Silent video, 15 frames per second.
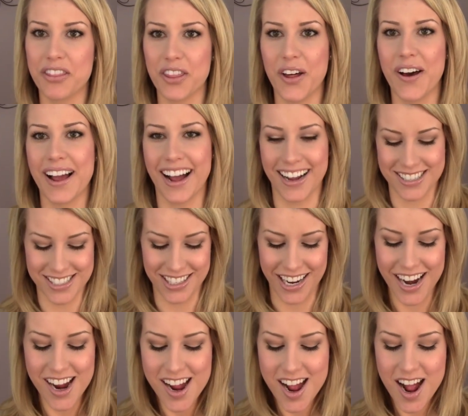month long
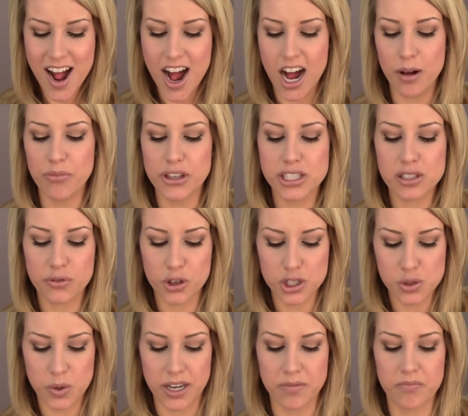actually. Um, this
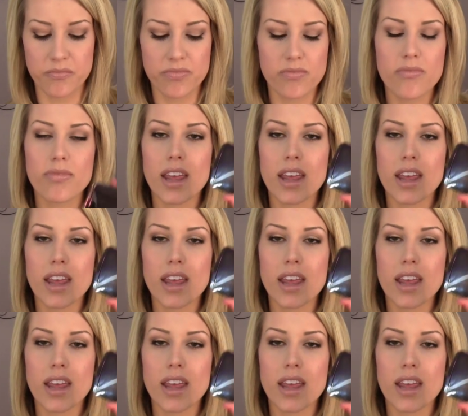first one,